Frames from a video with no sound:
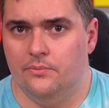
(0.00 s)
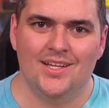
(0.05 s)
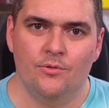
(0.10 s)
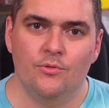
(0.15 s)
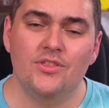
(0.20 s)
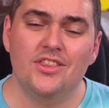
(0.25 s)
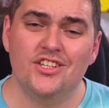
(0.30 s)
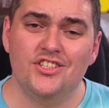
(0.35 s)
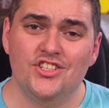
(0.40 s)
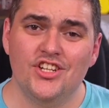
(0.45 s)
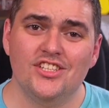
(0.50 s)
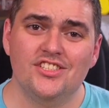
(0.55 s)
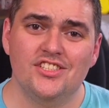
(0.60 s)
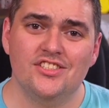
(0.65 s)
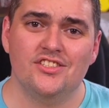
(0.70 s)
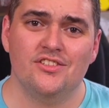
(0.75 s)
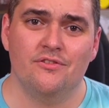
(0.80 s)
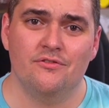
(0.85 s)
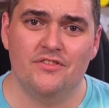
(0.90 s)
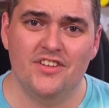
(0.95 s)
With the
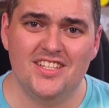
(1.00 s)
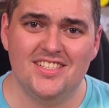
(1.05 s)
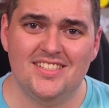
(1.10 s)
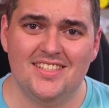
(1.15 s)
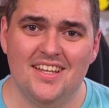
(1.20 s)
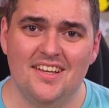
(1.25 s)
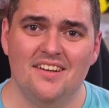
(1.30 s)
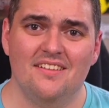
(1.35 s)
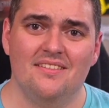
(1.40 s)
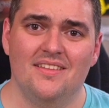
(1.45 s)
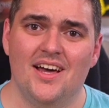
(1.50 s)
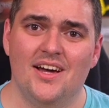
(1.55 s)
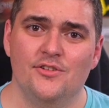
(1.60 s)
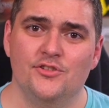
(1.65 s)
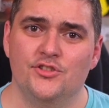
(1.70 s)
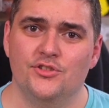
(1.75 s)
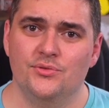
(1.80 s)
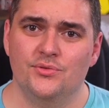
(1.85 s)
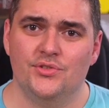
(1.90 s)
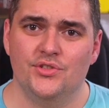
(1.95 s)
Justice events, that allows
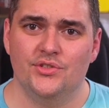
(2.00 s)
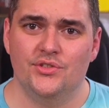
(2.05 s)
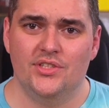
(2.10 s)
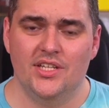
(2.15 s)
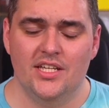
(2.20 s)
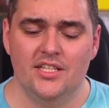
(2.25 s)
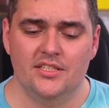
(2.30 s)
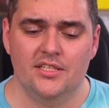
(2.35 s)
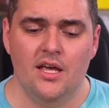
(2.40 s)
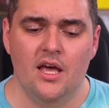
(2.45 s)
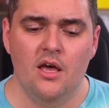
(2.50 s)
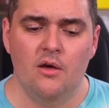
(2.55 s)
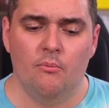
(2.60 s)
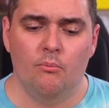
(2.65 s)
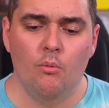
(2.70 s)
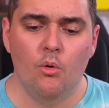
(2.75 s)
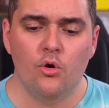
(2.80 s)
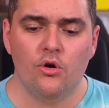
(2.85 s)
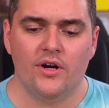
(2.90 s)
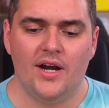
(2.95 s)
you to get
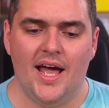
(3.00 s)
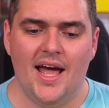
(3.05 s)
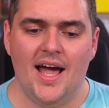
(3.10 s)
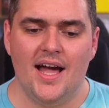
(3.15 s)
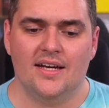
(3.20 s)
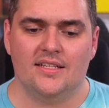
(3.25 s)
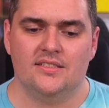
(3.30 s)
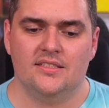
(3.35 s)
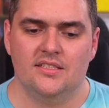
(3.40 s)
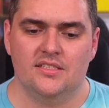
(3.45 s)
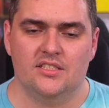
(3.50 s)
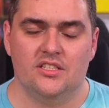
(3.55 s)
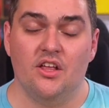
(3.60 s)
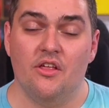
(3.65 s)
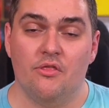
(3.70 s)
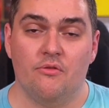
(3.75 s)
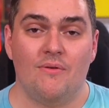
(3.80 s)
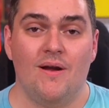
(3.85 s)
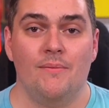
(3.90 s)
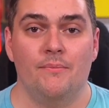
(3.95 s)
more access to
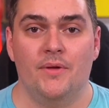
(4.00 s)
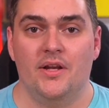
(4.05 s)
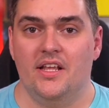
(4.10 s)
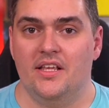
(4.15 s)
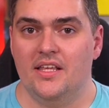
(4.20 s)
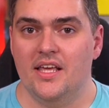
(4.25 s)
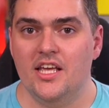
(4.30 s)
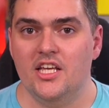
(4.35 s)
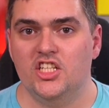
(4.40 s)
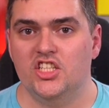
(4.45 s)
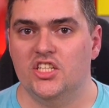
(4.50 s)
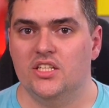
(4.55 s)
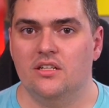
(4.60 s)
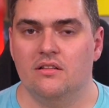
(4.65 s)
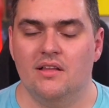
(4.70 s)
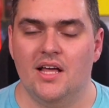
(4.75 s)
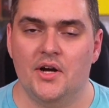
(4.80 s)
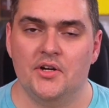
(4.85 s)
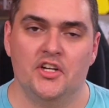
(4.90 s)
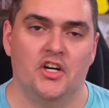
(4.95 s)
threat mitigation,
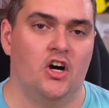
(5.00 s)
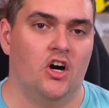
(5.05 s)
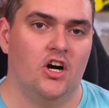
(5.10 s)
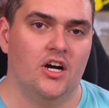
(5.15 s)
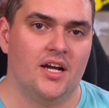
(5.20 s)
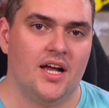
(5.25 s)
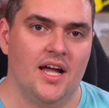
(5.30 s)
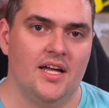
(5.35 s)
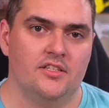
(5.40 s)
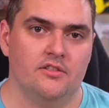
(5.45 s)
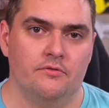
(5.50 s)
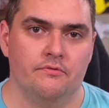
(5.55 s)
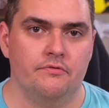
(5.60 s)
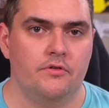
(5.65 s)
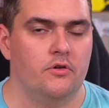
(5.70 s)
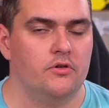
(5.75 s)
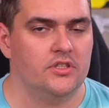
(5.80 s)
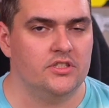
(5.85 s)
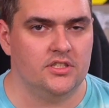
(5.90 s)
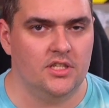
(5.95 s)
allowing Hawkeye to
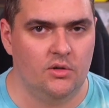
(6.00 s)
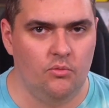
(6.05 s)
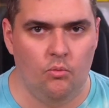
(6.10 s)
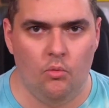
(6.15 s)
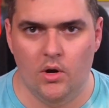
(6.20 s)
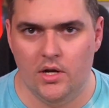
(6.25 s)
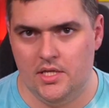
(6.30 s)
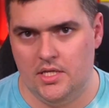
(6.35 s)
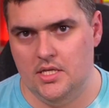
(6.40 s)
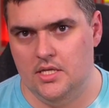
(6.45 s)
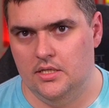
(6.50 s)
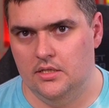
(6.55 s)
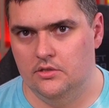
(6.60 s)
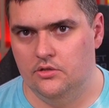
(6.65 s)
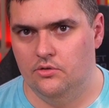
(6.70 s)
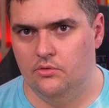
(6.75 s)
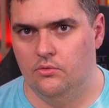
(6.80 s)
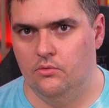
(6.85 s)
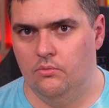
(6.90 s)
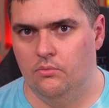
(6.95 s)
focus on what he can
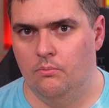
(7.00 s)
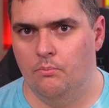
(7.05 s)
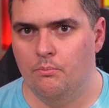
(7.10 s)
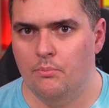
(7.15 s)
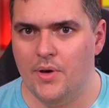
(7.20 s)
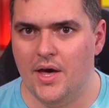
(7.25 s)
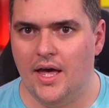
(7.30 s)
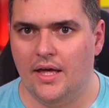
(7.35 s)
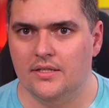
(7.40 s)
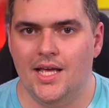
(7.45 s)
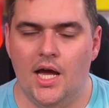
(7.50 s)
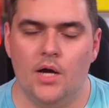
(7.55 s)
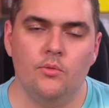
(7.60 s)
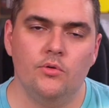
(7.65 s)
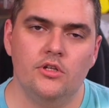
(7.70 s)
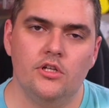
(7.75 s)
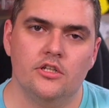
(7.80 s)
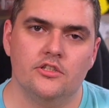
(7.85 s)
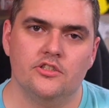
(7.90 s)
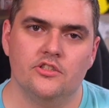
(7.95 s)
do best. I will
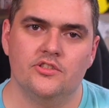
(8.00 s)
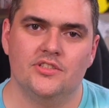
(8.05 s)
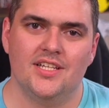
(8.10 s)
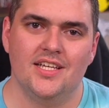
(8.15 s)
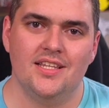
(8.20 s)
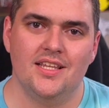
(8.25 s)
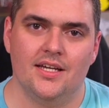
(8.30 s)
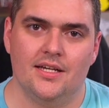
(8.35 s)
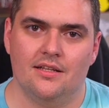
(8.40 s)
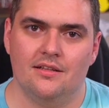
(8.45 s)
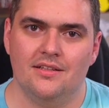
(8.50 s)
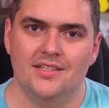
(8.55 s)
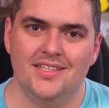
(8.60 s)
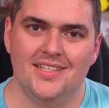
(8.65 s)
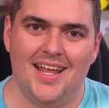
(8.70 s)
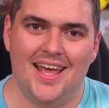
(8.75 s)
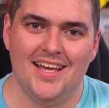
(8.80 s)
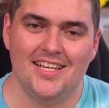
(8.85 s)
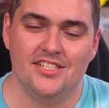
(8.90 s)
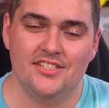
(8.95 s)
also say that Clint
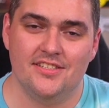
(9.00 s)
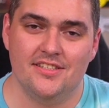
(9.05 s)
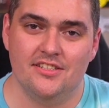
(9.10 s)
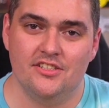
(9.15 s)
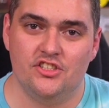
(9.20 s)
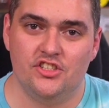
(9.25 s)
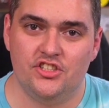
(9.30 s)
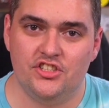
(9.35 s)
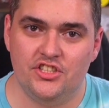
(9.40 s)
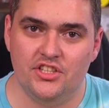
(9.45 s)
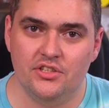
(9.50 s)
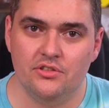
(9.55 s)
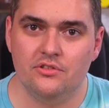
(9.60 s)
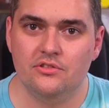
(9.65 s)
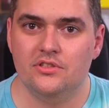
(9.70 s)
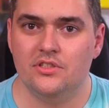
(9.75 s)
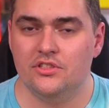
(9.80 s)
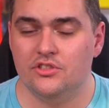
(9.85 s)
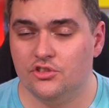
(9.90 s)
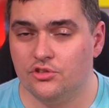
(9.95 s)
has the
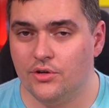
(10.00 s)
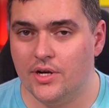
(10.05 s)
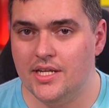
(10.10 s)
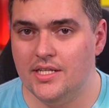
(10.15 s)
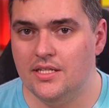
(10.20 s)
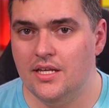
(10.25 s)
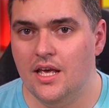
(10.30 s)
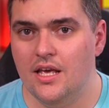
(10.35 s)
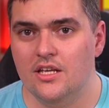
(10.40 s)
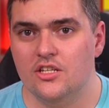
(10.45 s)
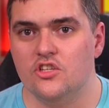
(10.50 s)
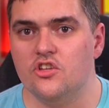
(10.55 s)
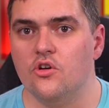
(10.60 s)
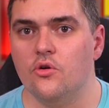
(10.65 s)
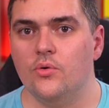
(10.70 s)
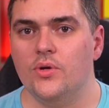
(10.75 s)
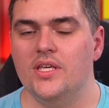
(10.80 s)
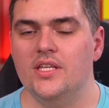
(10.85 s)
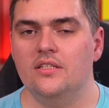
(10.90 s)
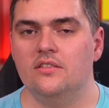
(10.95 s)
shield trait, so
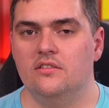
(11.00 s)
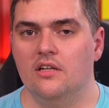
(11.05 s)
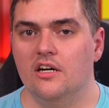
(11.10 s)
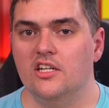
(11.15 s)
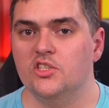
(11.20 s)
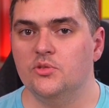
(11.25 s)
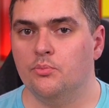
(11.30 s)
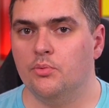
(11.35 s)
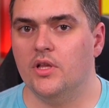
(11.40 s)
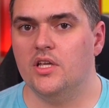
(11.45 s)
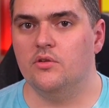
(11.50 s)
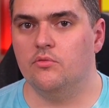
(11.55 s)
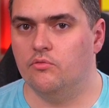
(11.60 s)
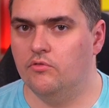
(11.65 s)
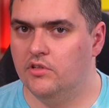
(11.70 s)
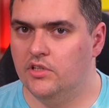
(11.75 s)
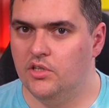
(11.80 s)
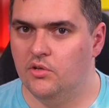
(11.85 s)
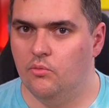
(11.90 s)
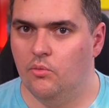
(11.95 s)
he does play
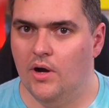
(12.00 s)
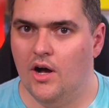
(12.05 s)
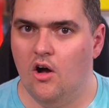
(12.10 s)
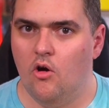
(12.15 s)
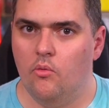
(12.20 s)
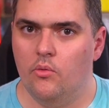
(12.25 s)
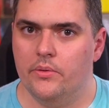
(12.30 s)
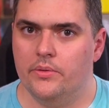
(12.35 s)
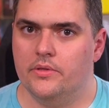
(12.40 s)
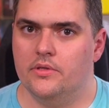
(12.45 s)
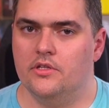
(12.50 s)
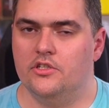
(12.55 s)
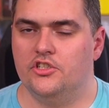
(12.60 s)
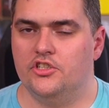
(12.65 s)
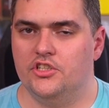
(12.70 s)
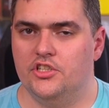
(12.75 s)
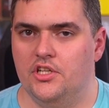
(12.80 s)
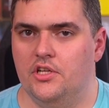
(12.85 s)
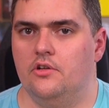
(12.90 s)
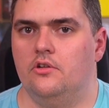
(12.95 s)
really well with the
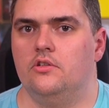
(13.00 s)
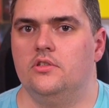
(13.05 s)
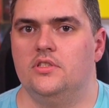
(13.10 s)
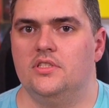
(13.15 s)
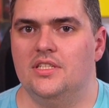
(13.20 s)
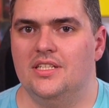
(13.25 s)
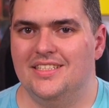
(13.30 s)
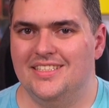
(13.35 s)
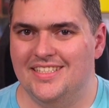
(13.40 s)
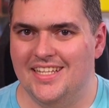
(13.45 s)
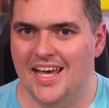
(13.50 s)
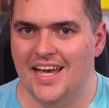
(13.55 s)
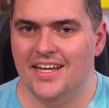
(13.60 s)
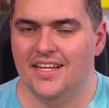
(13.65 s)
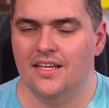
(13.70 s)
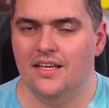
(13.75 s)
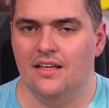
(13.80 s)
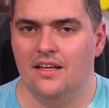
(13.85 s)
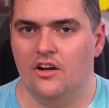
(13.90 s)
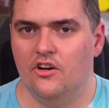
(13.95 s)
shield deck,
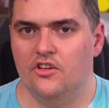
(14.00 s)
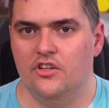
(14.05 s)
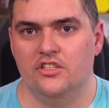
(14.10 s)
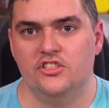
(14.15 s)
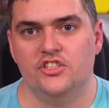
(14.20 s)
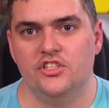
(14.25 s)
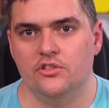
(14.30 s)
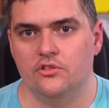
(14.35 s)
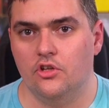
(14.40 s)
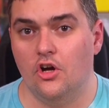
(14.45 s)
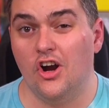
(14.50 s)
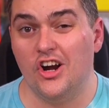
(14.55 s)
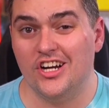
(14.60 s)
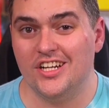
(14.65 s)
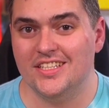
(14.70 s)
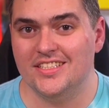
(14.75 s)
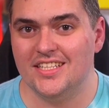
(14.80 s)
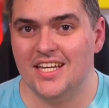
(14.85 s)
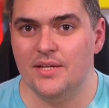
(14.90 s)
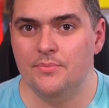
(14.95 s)
or the shield
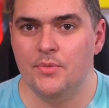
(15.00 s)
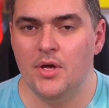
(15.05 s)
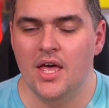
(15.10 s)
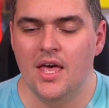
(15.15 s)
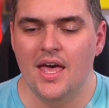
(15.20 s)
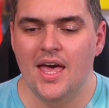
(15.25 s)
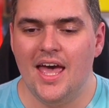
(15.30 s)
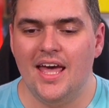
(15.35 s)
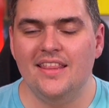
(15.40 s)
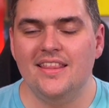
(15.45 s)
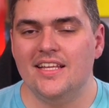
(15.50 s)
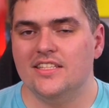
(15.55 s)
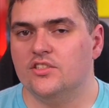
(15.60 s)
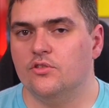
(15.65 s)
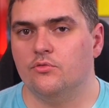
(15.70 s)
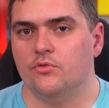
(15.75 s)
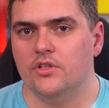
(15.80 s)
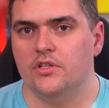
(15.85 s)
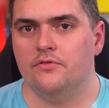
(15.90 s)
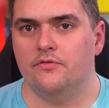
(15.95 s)
archetype, and that's a
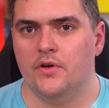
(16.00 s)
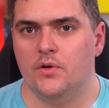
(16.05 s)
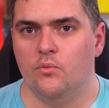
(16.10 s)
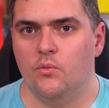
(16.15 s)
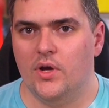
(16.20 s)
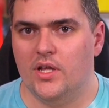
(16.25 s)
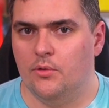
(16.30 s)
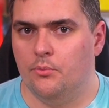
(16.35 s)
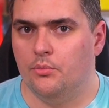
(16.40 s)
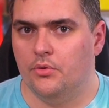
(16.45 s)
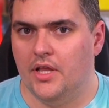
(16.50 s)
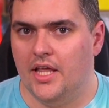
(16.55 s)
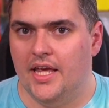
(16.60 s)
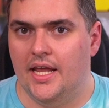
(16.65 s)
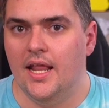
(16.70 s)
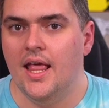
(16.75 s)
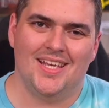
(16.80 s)
really fun way to play it.